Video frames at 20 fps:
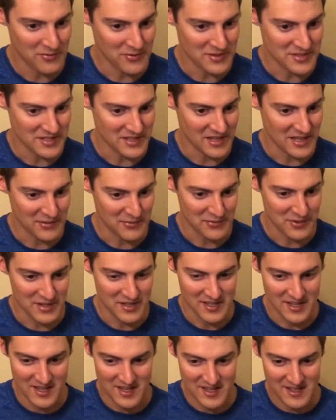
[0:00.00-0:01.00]
It's a lot of fun.
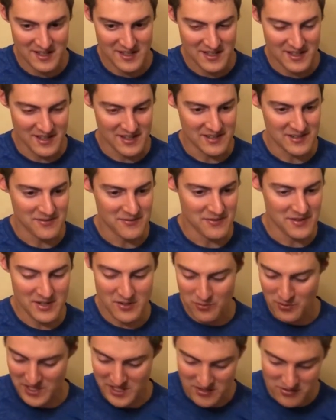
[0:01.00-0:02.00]
Here
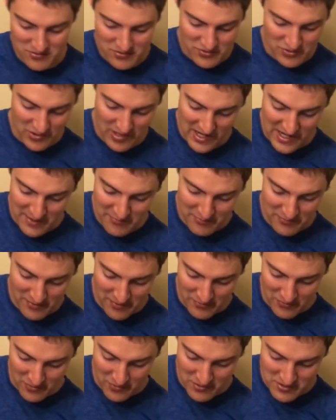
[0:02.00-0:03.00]
we can use drive,
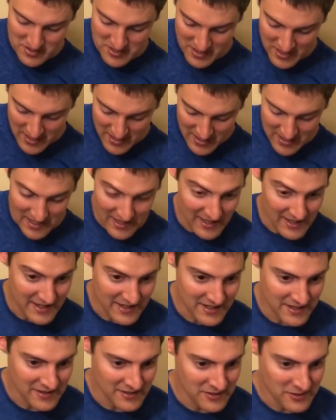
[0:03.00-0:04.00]
of course,
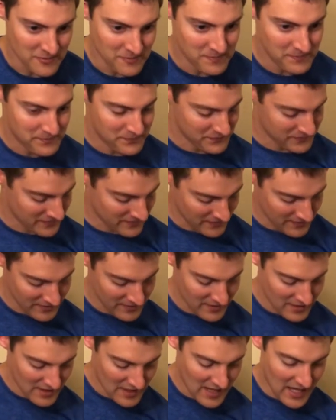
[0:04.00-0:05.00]
and
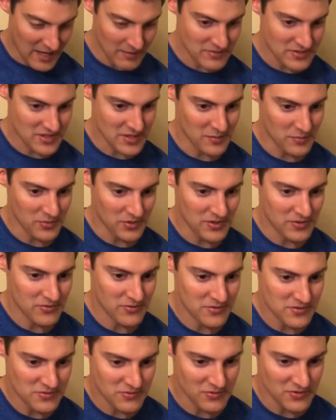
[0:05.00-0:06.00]
I'm just going to play through
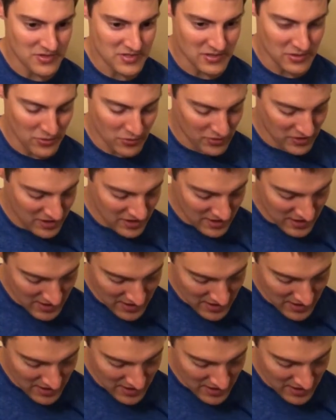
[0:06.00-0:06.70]
this really slowly.